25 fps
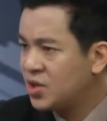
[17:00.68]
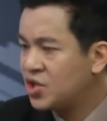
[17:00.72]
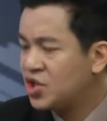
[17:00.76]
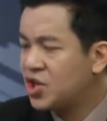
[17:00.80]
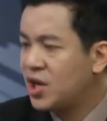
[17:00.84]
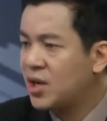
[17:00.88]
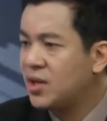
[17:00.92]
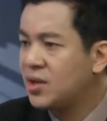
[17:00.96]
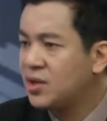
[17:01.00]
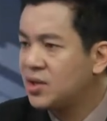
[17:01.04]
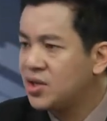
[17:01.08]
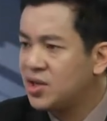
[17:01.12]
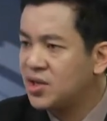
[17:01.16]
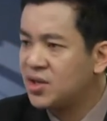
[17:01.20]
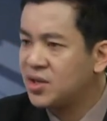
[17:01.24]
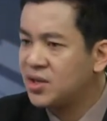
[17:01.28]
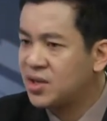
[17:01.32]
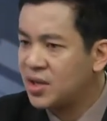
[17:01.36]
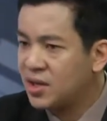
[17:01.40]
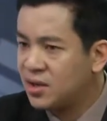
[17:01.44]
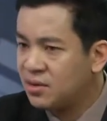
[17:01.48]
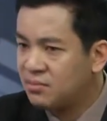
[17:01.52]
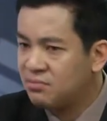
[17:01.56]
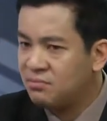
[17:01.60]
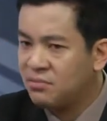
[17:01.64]
challenges,
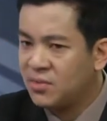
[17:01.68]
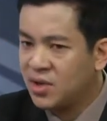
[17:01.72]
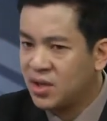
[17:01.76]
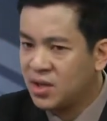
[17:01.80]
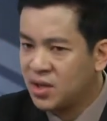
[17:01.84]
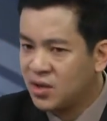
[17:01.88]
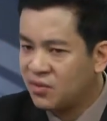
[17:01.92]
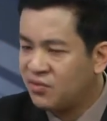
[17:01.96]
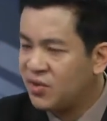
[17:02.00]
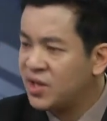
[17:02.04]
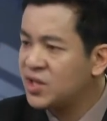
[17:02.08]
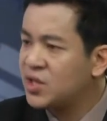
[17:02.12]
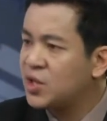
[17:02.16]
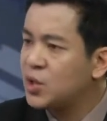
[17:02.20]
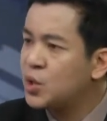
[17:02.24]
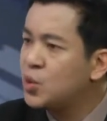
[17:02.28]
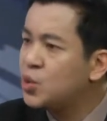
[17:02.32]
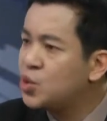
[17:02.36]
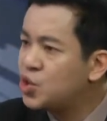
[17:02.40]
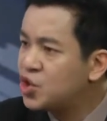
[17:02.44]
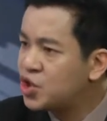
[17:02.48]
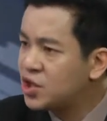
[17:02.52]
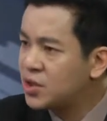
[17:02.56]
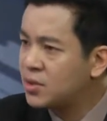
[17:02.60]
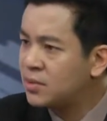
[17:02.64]
and the
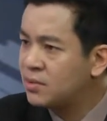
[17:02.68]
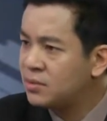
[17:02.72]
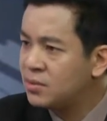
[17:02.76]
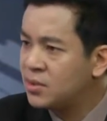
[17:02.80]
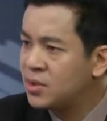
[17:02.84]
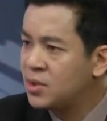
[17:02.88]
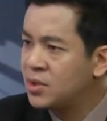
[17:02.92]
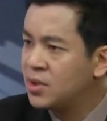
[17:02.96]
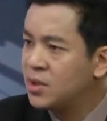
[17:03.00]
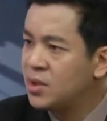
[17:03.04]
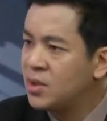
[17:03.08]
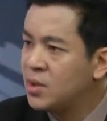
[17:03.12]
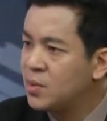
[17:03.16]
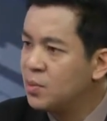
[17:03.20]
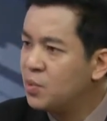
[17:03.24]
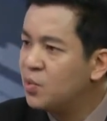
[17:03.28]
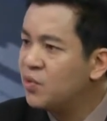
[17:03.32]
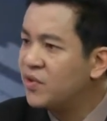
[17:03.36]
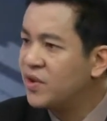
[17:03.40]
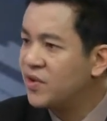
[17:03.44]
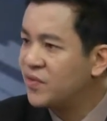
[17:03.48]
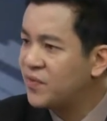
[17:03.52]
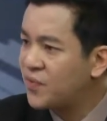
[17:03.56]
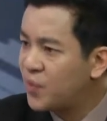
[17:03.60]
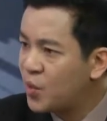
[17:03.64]
resolution moving